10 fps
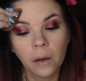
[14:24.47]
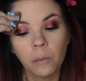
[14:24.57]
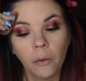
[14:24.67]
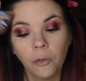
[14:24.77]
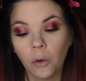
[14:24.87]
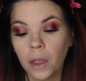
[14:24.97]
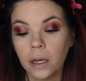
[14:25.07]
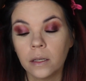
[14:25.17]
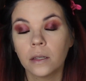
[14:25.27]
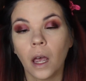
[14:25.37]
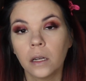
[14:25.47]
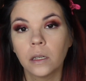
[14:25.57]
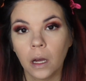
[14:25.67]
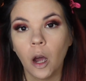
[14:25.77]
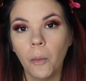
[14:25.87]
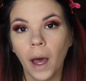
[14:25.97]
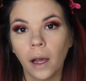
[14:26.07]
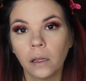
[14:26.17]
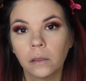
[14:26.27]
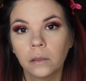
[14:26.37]
before they decide to go
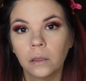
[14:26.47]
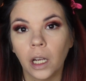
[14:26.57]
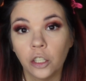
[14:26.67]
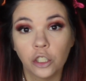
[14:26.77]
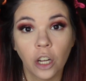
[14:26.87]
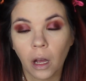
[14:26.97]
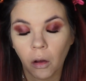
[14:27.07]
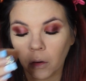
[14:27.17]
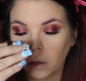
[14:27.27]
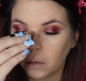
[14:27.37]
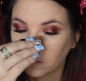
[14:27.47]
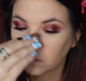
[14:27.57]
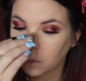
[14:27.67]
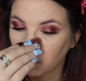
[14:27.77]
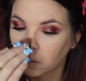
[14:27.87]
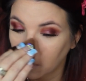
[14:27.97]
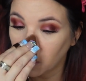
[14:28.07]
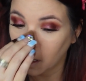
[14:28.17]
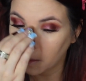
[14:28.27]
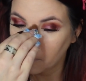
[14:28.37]
back and check on her,
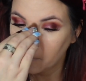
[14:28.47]
okay?